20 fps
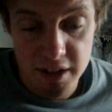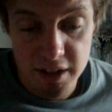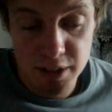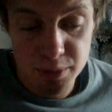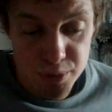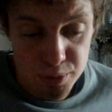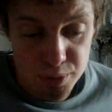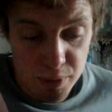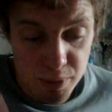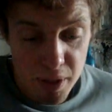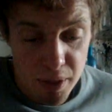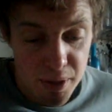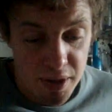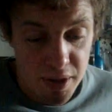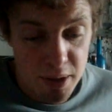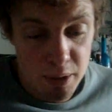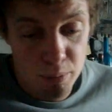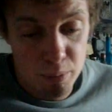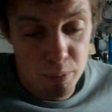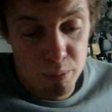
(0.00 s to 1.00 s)
That was one
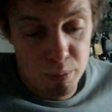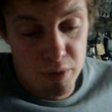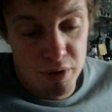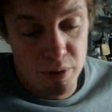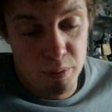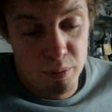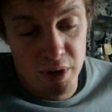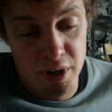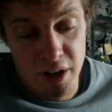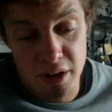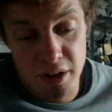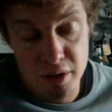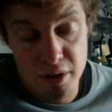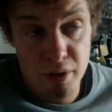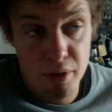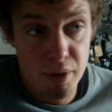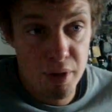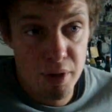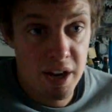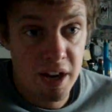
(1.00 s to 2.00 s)
thing. One
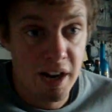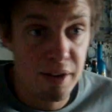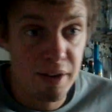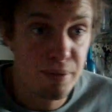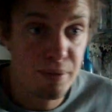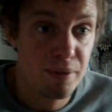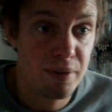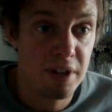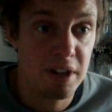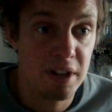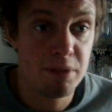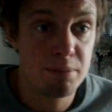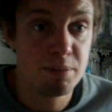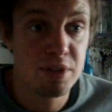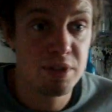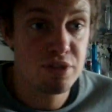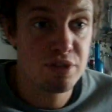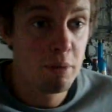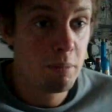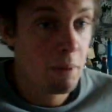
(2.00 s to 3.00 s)
other thing I felt
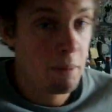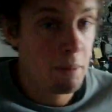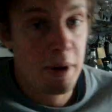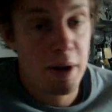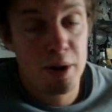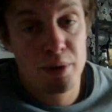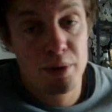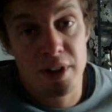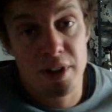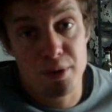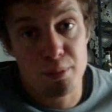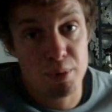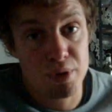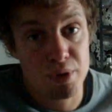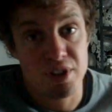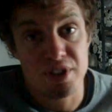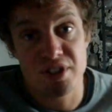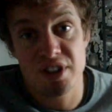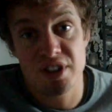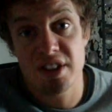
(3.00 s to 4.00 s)
miserable about, as
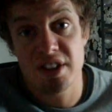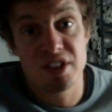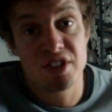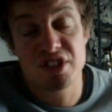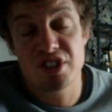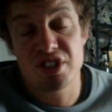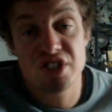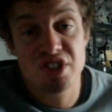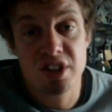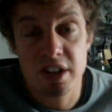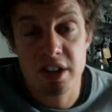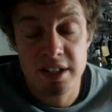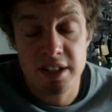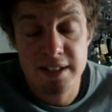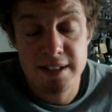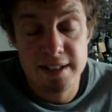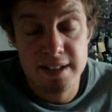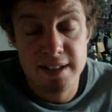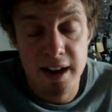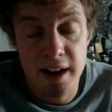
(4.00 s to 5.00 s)
was I said, this
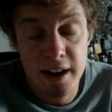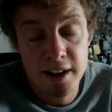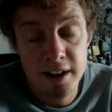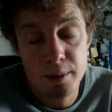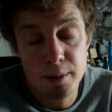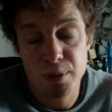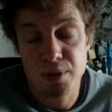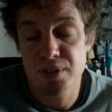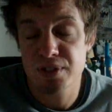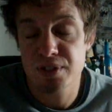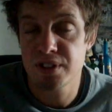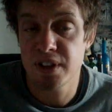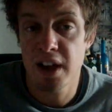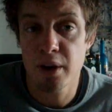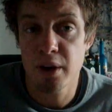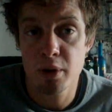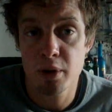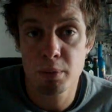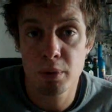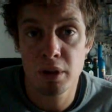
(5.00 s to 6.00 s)
Chinese guy, it was
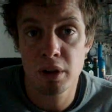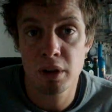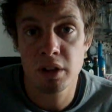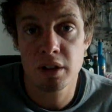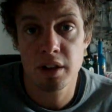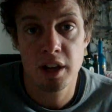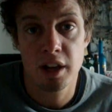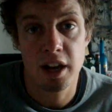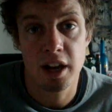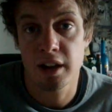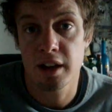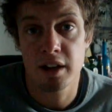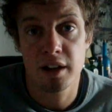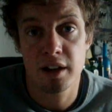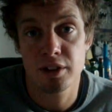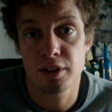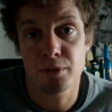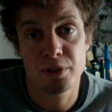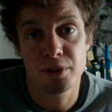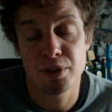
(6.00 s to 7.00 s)
terrible, and
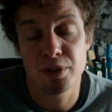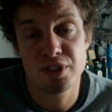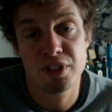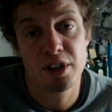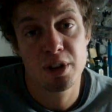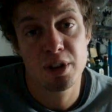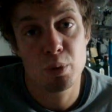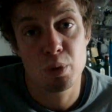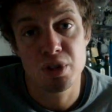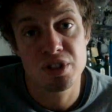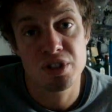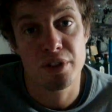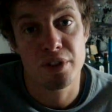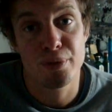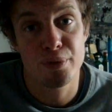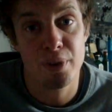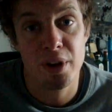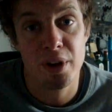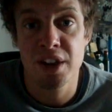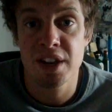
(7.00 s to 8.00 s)
I don't understand, he was not
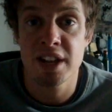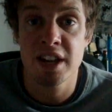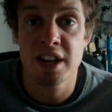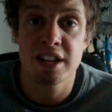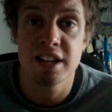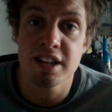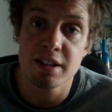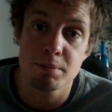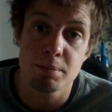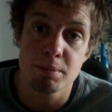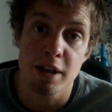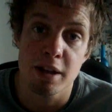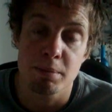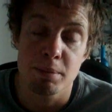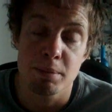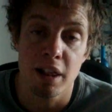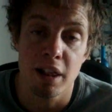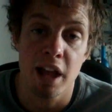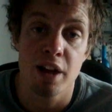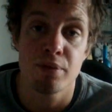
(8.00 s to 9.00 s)
funny, he didn't make
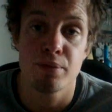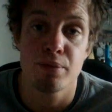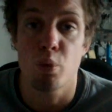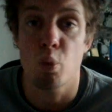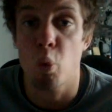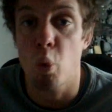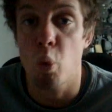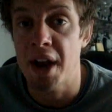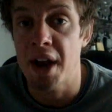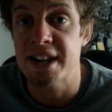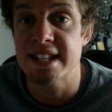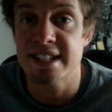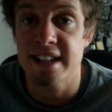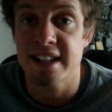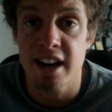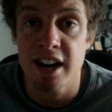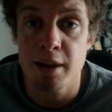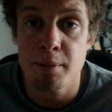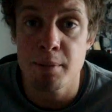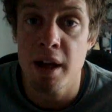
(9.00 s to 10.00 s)
me laugh one
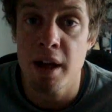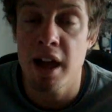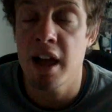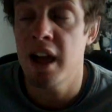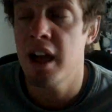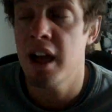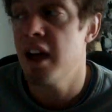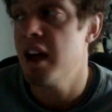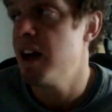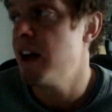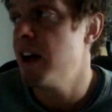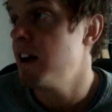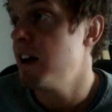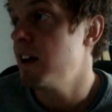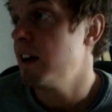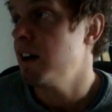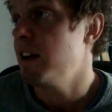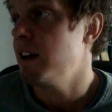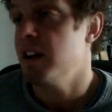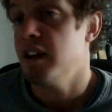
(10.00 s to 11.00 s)
time.
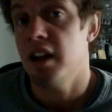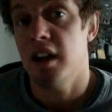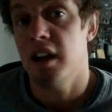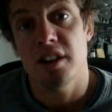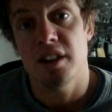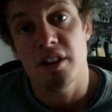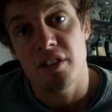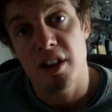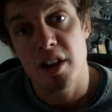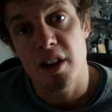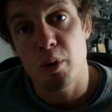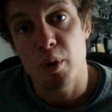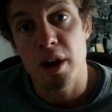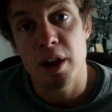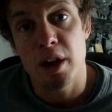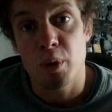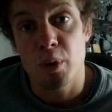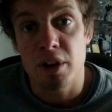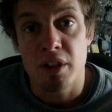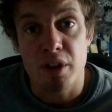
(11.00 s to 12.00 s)
I didn't hear
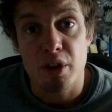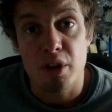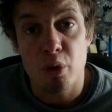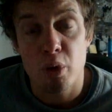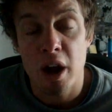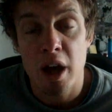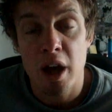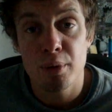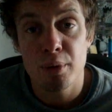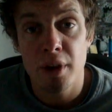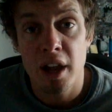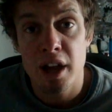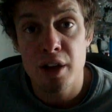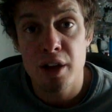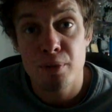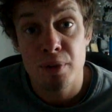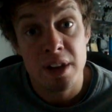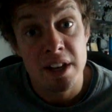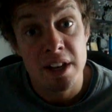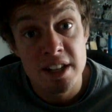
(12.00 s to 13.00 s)
anyone in the crowd
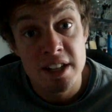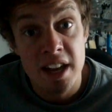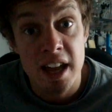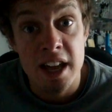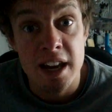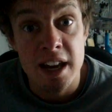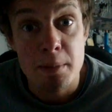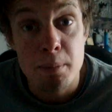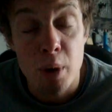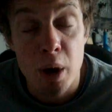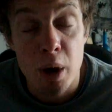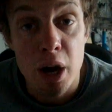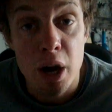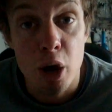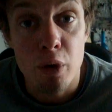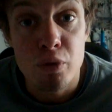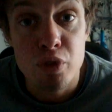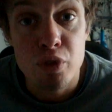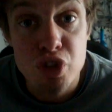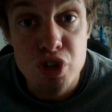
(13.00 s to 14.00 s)
laughing. Did anyone
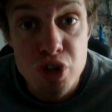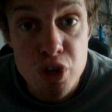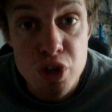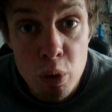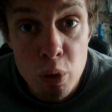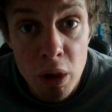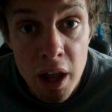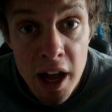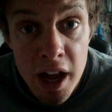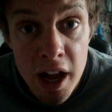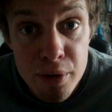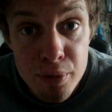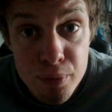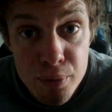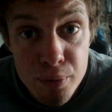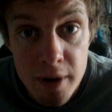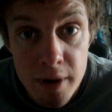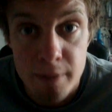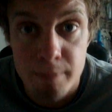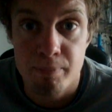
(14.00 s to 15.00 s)
of you
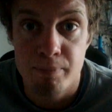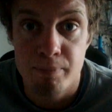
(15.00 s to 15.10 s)
laugh?